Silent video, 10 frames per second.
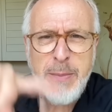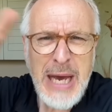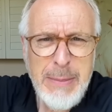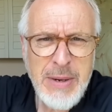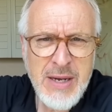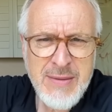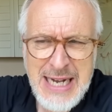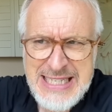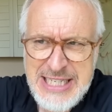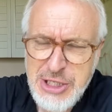paper,
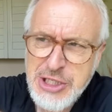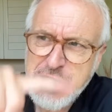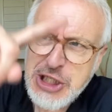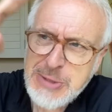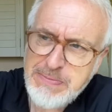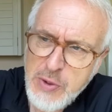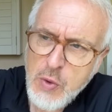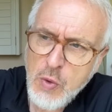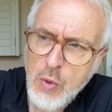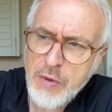as it
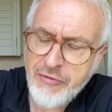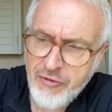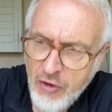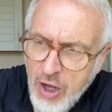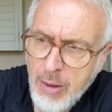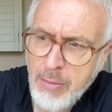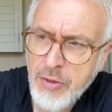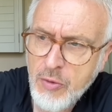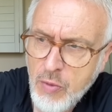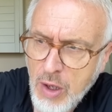unspooled from
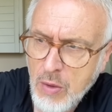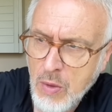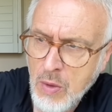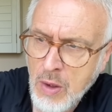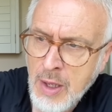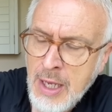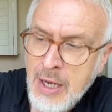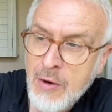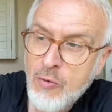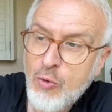the roll,
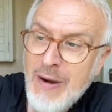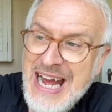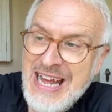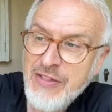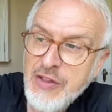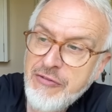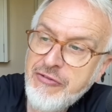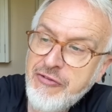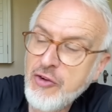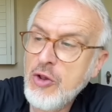ran the
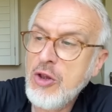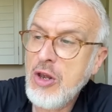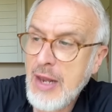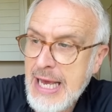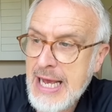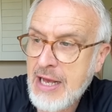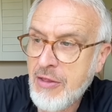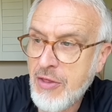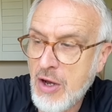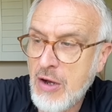full
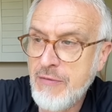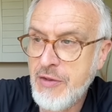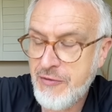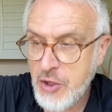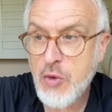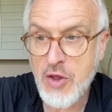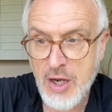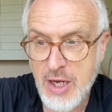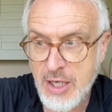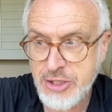length of the
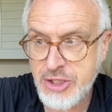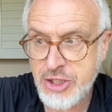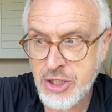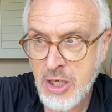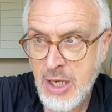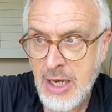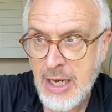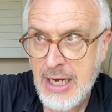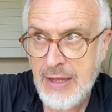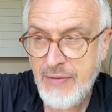fuselage
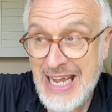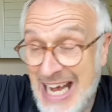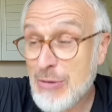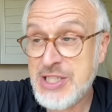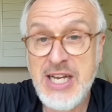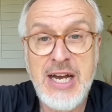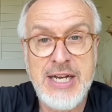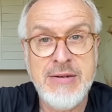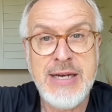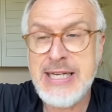and then
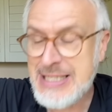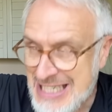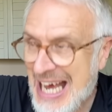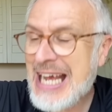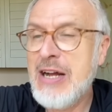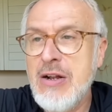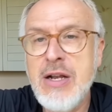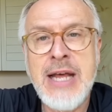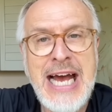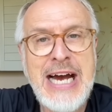outside. It
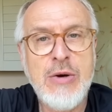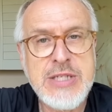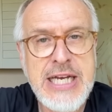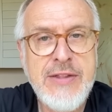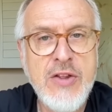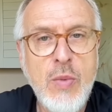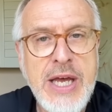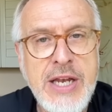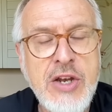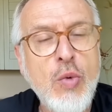dangled out in the
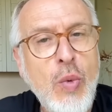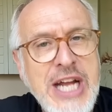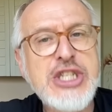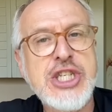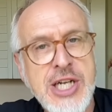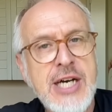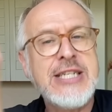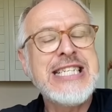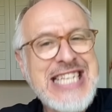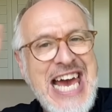wind, which
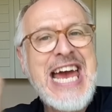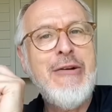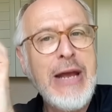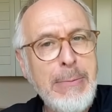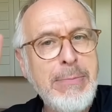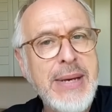started tearing